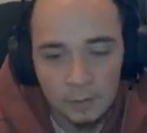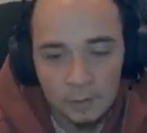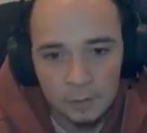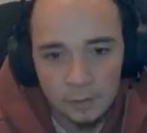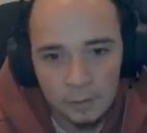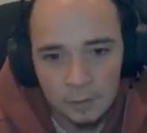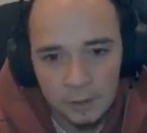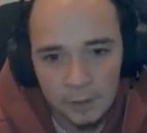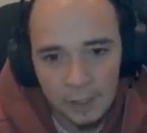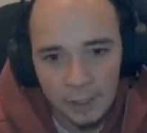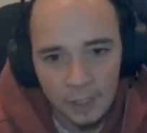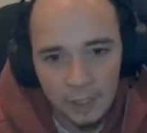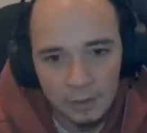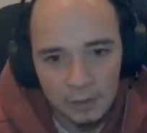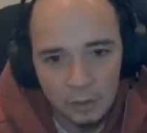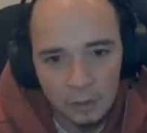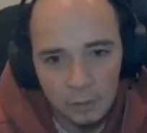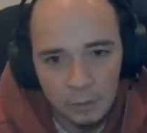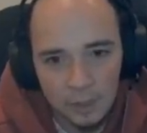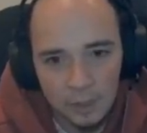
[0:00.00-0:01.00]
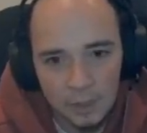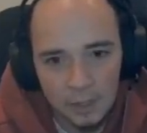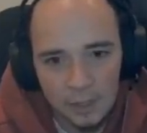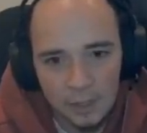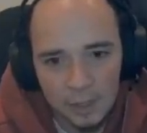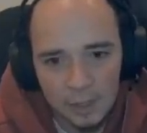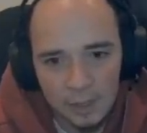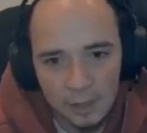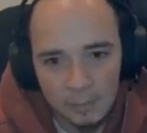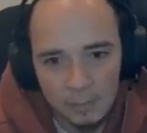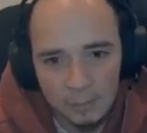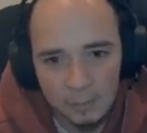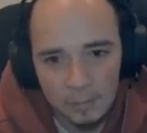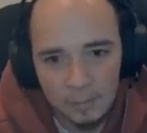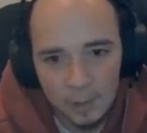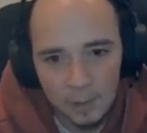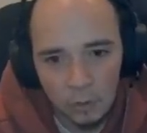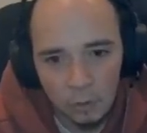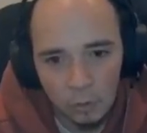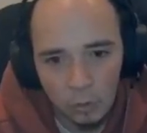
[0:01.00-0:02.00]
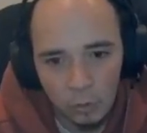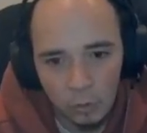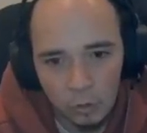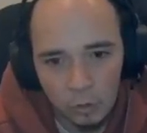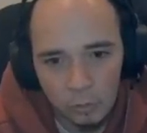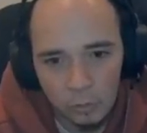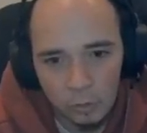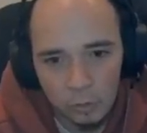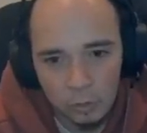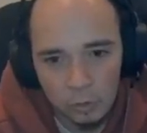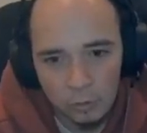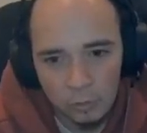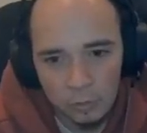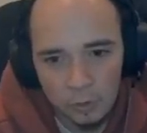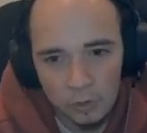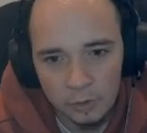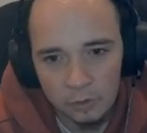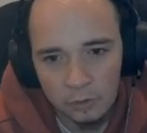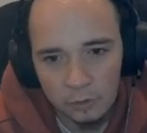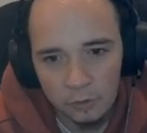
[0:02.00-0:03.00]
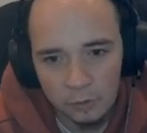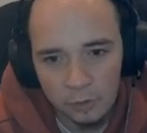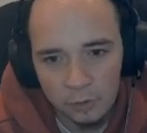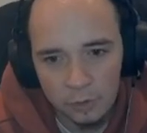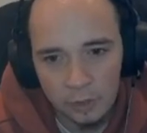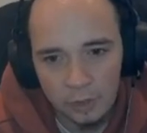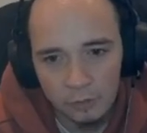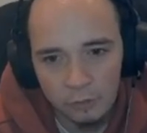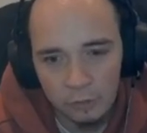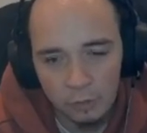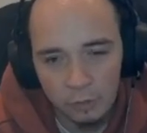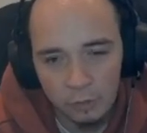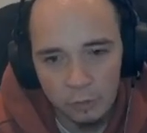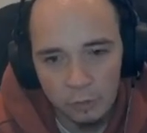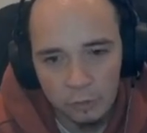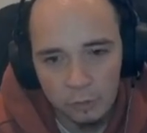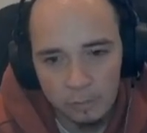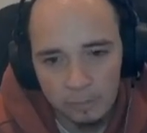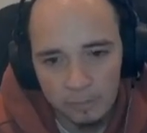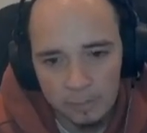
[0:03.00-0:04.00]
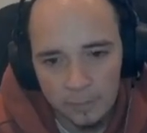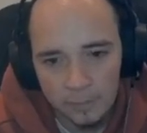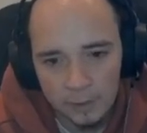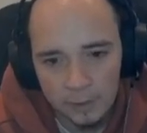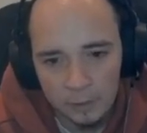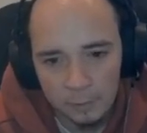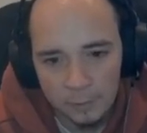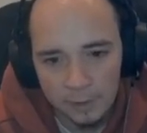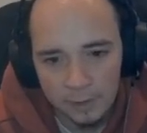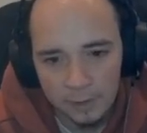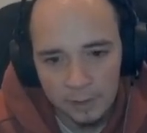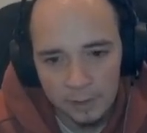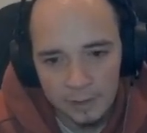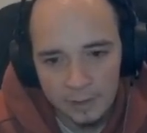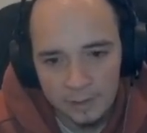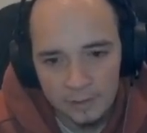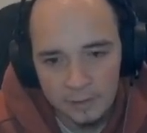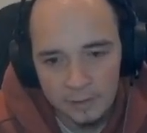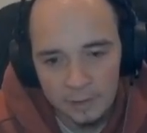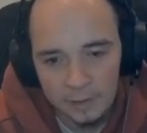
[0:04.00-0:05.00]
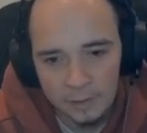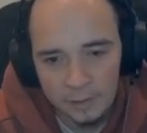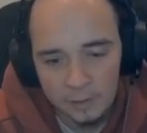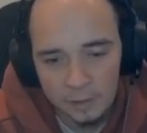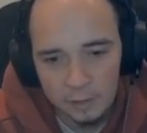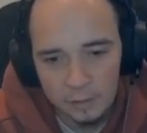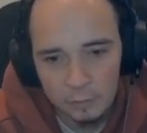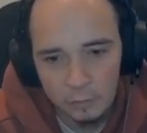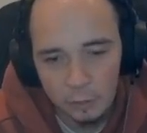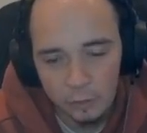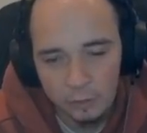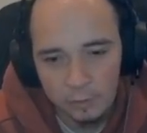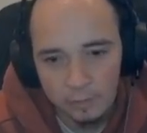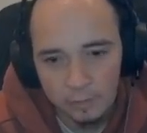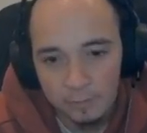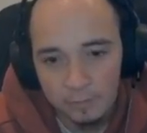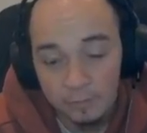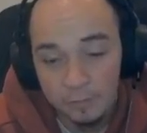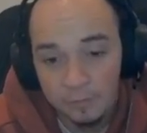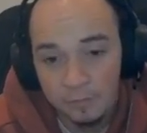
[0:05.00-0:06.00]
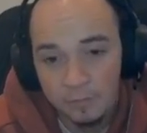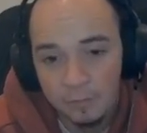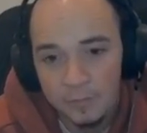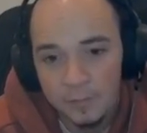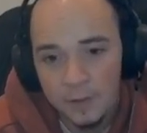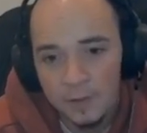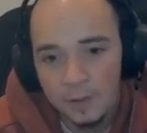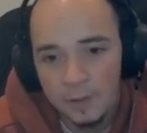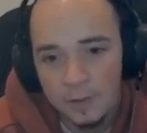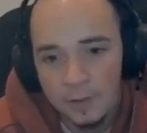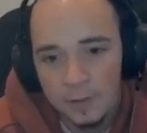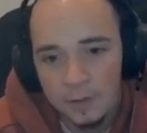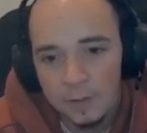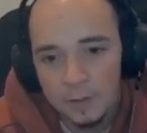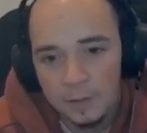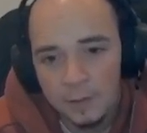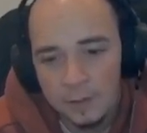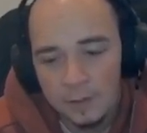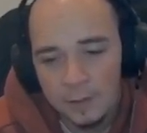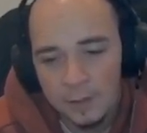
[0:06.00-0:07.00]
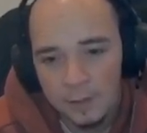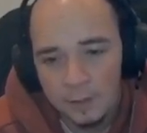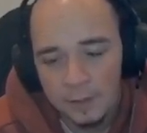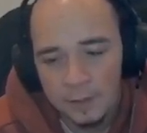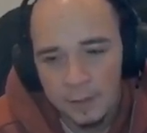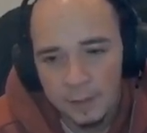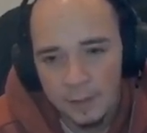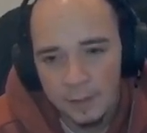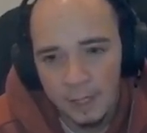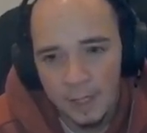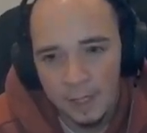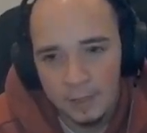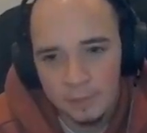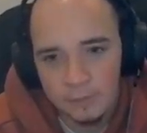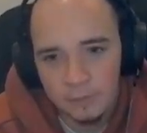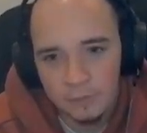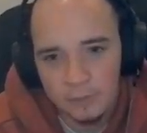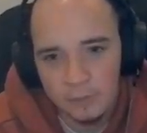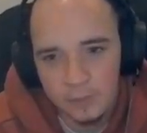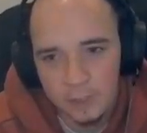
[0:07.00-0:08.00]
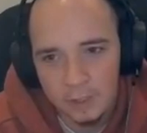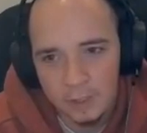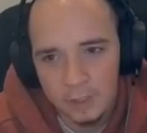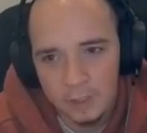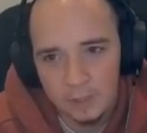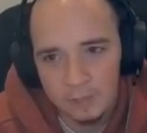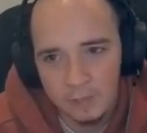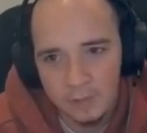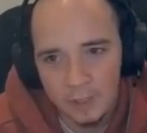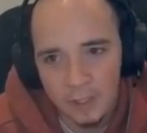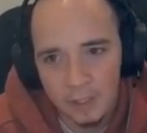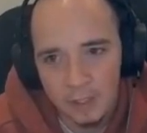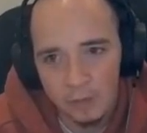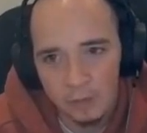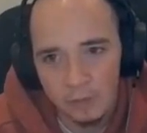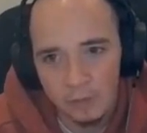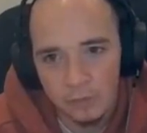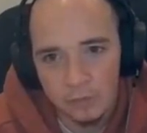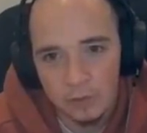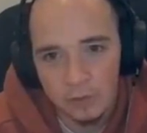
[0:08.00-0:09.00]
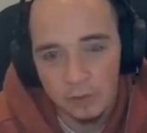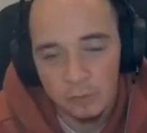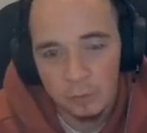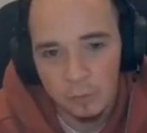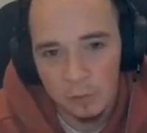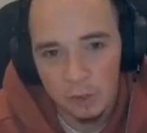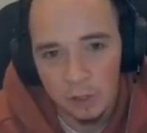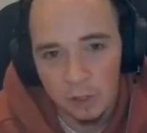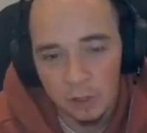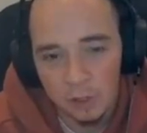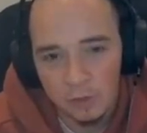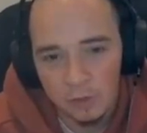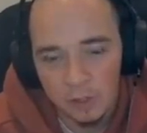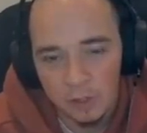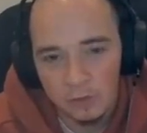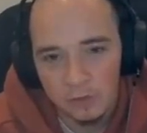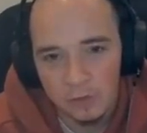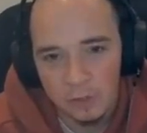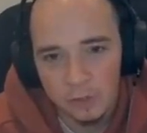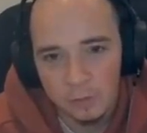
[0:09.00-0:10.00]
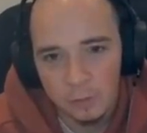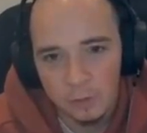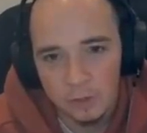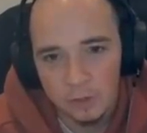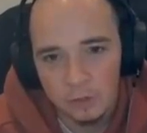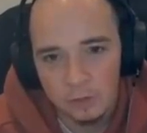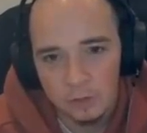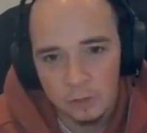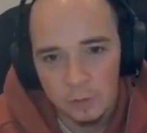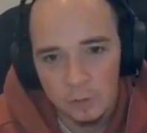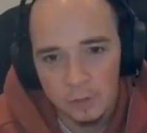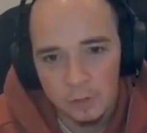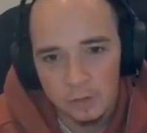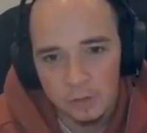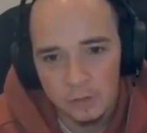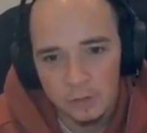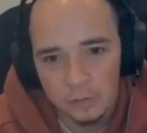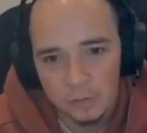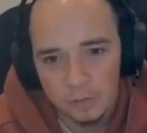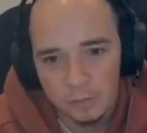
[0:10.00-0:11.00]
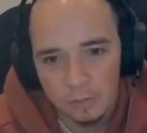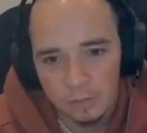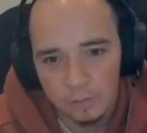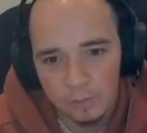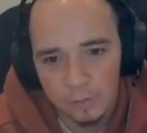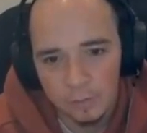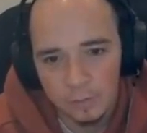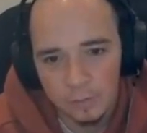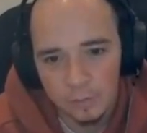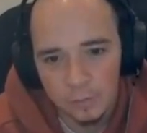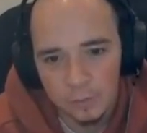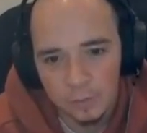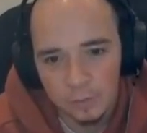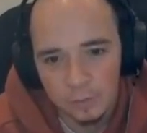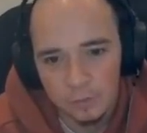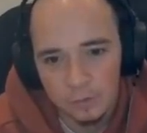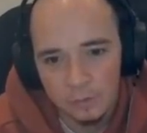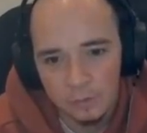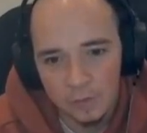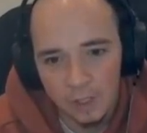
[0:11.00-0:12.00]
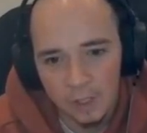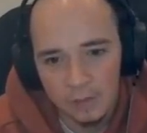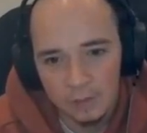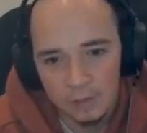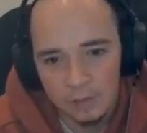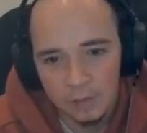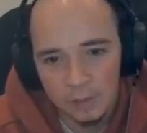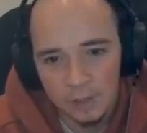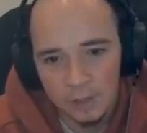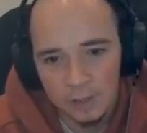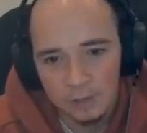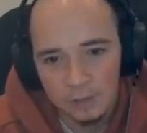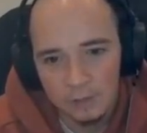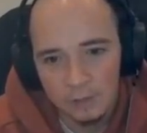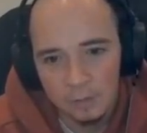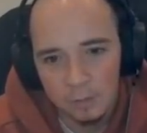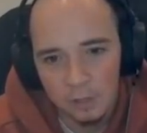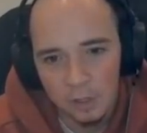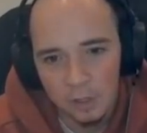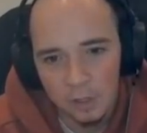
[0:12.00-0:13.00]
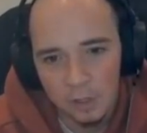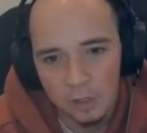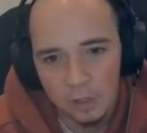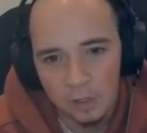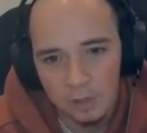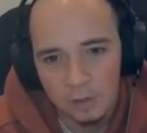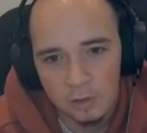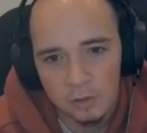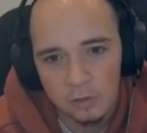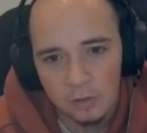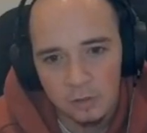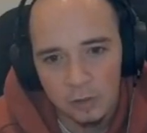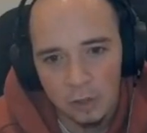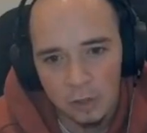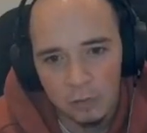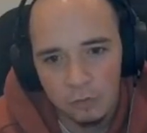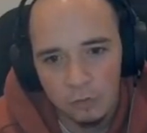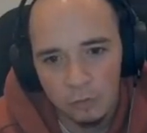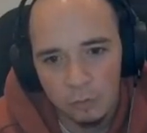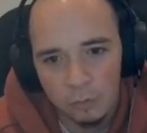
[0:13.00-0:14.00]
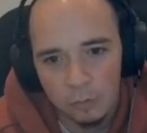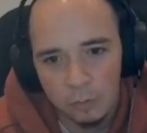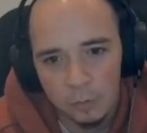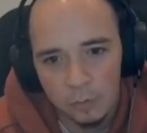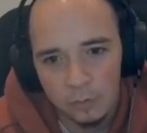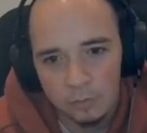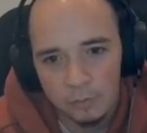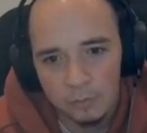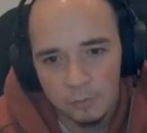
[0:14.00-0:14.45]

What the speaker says: You can do a corner bug, which is something I'll show you a little bit later in the run. In the guides here to get onto this block. Essentially what you do is you stand against the block and you start jumping,